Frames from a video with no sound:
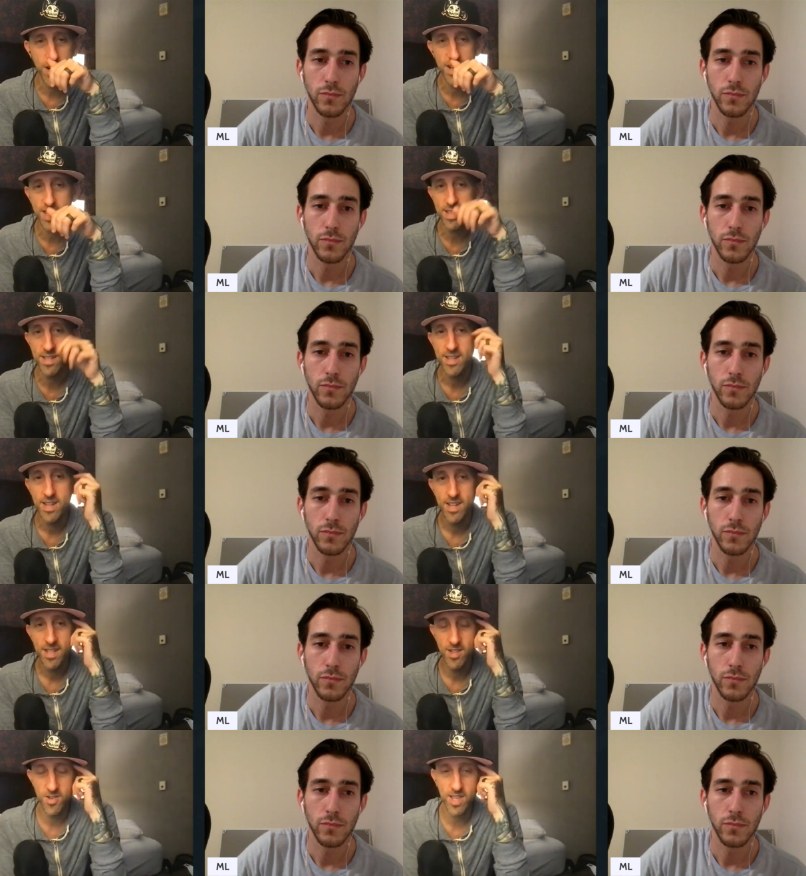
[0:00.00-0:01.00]
Speaker 1: where he
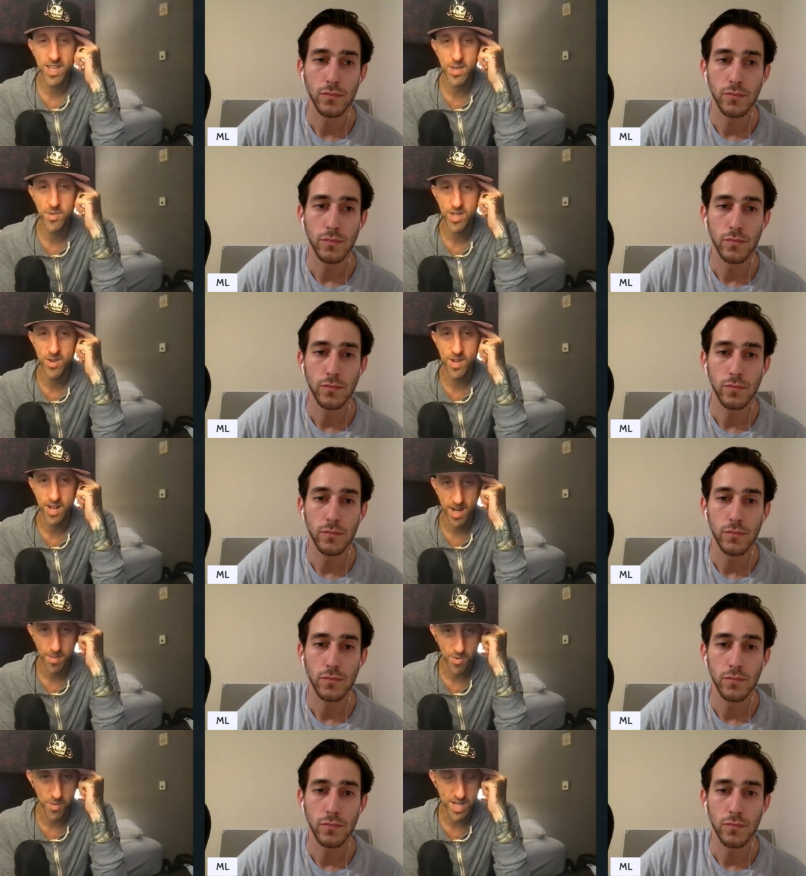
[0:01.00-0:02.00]
looked like he was going a
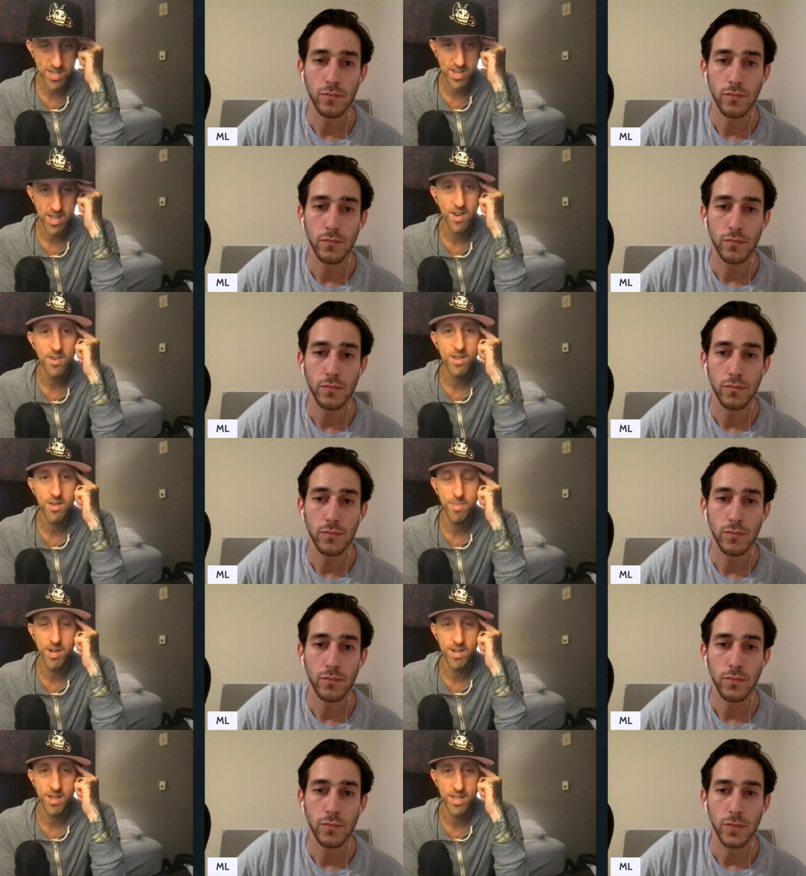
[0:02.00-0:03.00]
couple weeks ago
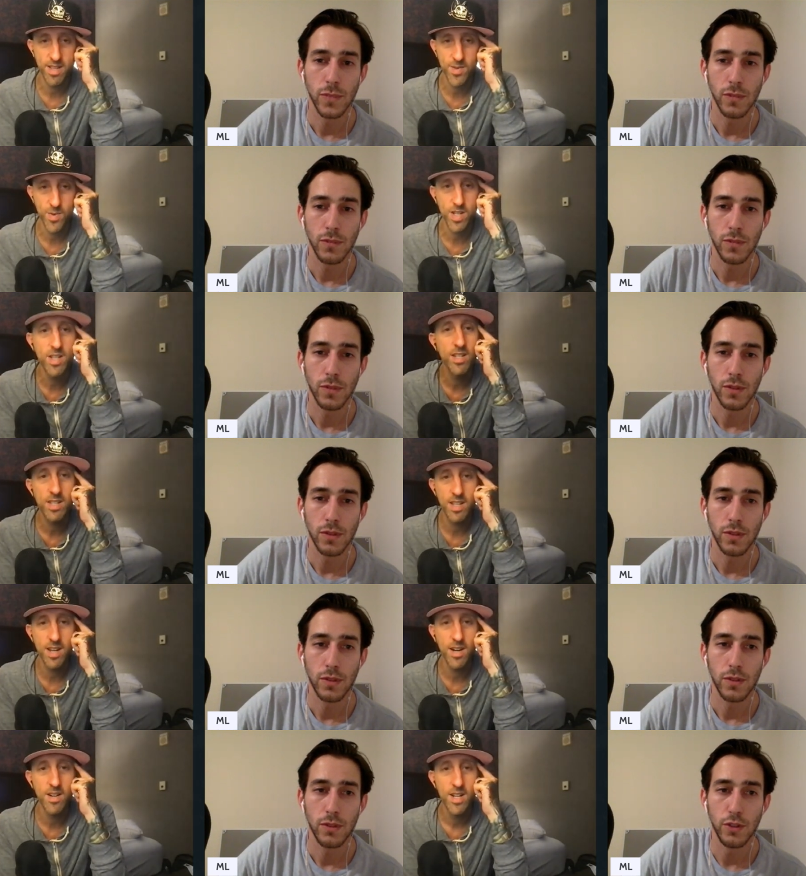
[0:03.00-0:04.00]
compared to this one,
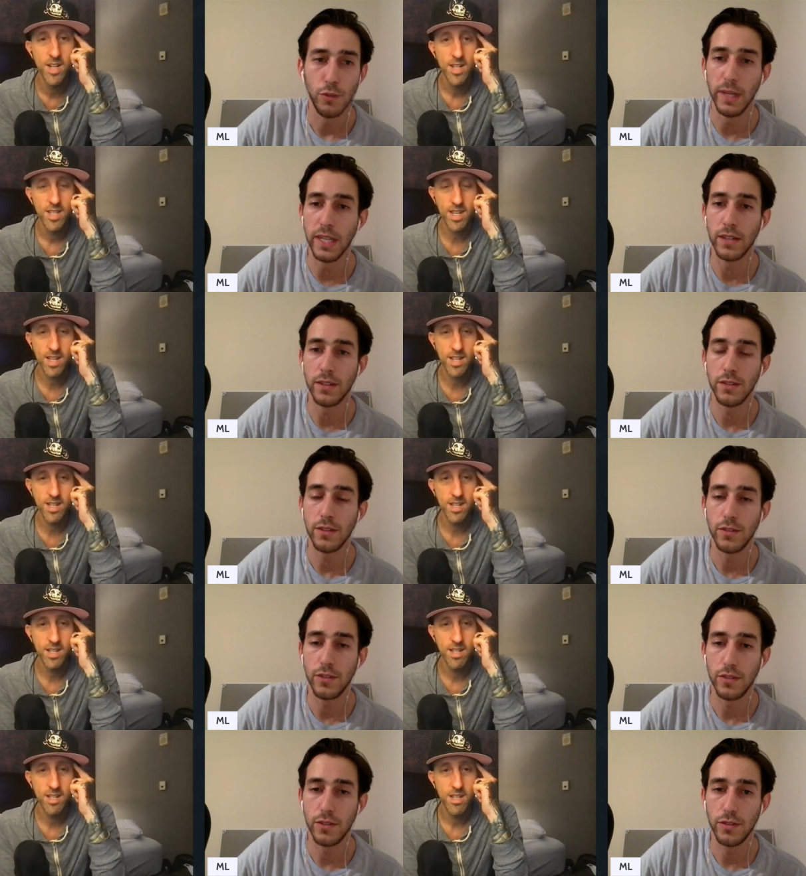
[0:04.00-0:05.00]
you know? You mean, like,
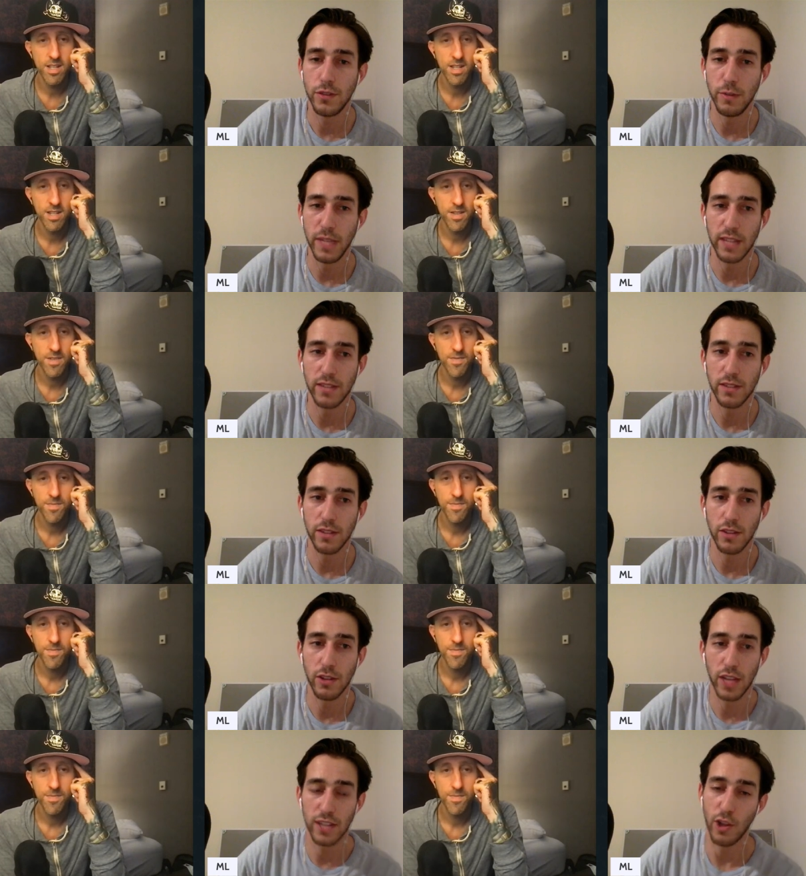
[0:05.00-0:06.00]
Speaker 2: you mean that
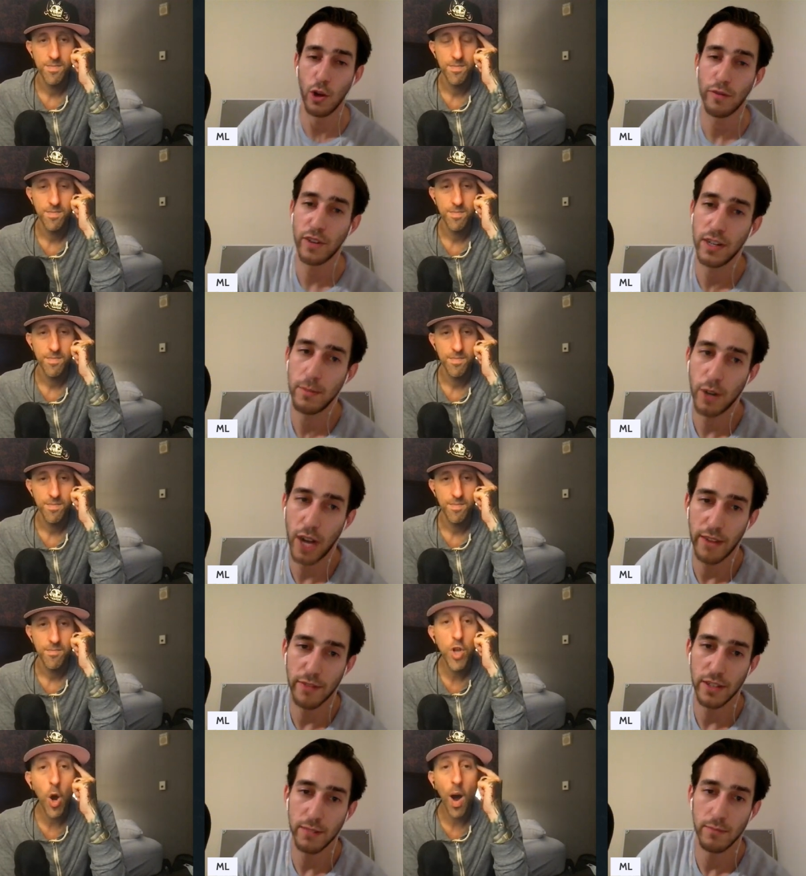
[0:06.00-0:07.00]
that's low for him or high
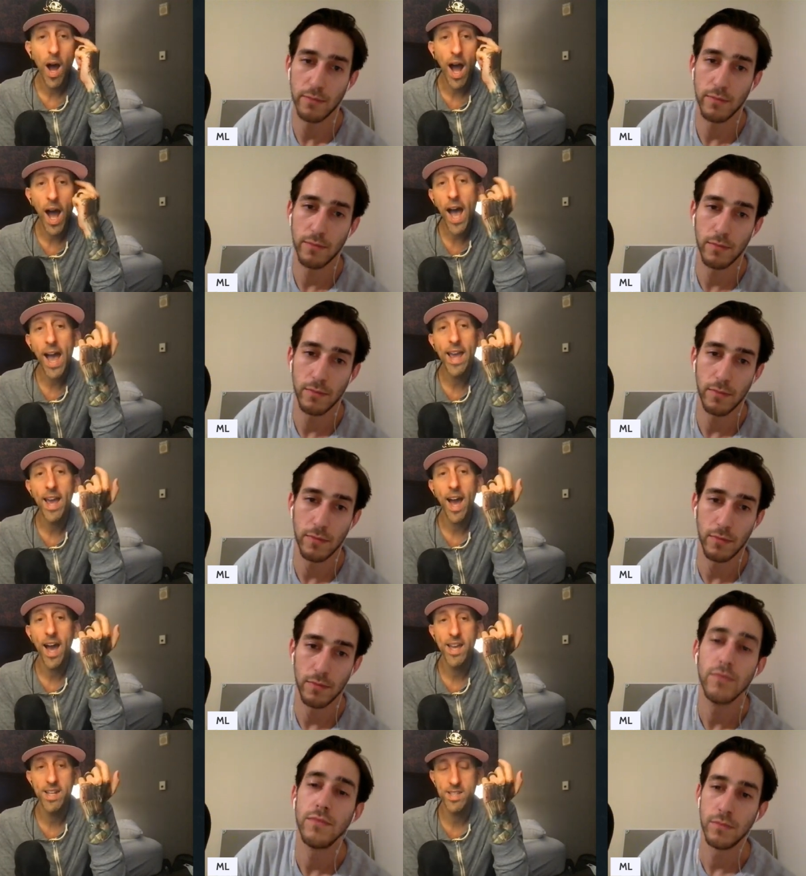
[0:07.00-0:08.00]
for him? No, high,
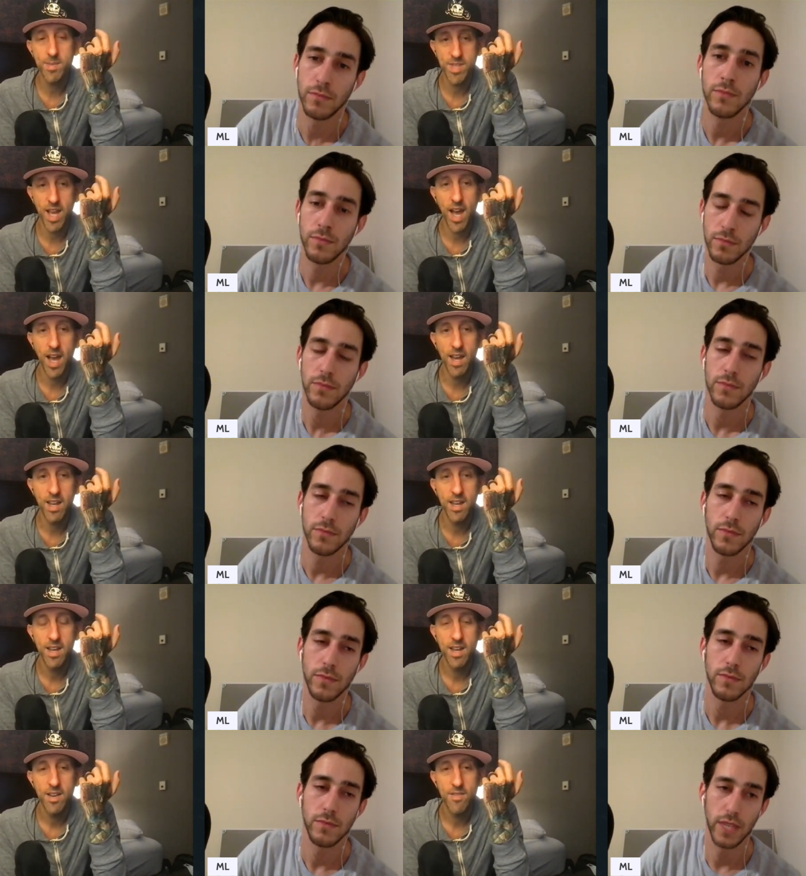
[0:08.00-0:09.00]
Speaker 1: high. It seems high.
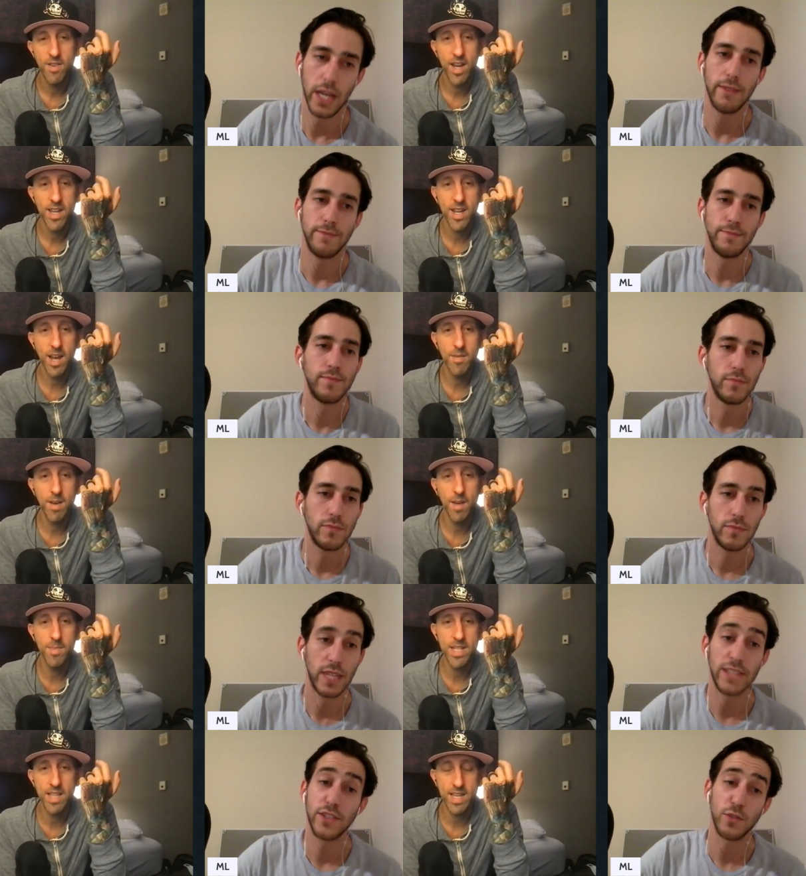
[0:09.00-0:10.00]
Yeah. Right. I,
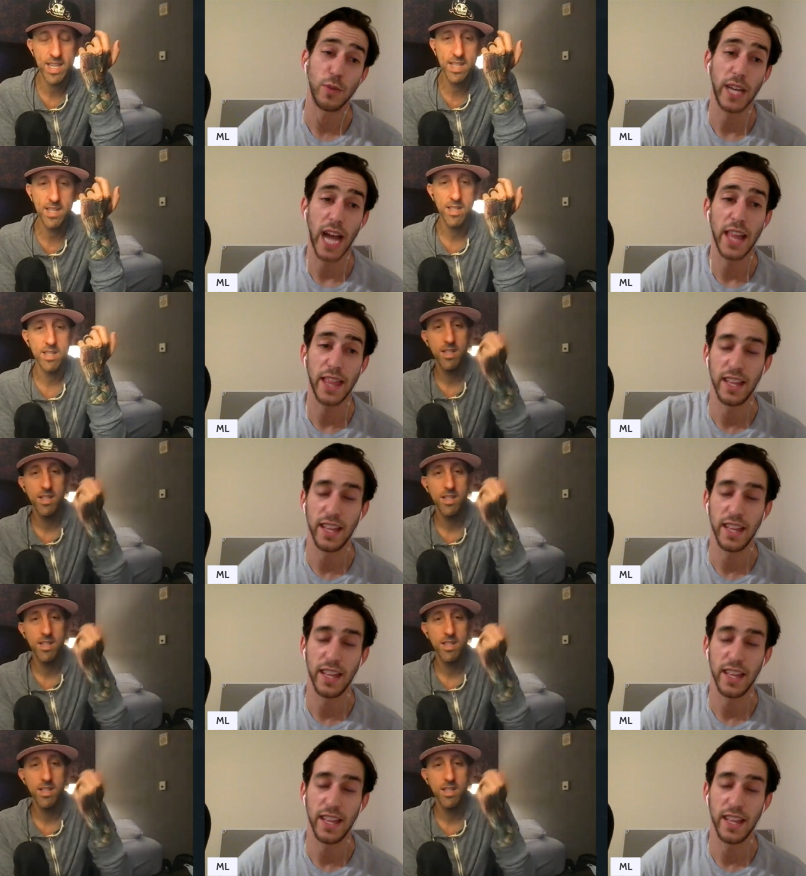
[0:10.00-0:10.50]
I mean, like, I,